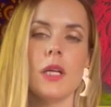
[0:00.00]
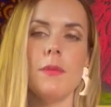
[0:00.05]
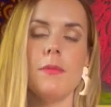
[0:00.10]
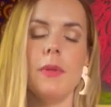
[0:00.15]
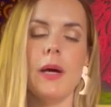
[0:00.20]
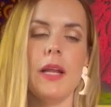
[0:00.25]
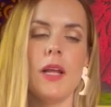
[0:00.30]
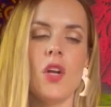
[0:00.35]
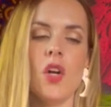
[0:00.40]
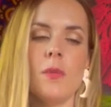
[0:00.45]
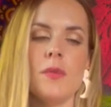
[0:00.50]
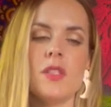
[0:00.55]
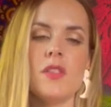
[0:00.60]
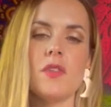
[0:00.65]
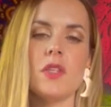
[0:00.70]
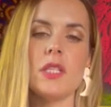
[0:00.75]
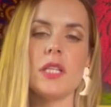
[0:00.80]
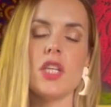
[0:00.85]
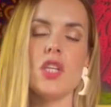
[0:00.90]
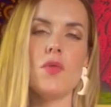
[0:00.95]
but it almost
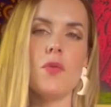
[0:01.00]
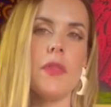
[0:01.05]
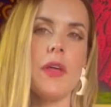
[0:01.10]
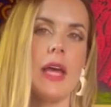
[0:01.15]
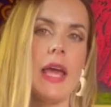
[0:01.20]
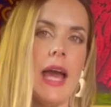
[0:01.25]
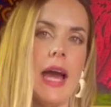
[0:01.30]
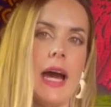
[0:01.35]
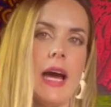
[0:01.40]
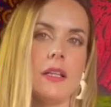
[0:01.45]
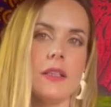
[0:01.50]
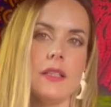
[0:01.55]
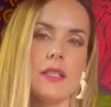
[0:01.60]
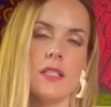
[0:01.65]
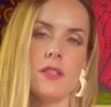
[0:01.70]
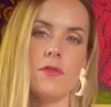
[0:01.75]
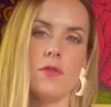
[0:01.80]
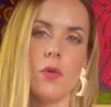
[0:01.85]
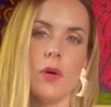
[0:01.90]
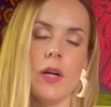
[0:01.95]
feels like you were the
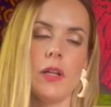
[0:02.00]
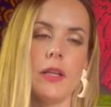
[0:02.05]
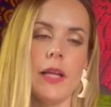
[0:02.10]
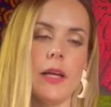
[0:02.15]
catalyst for it.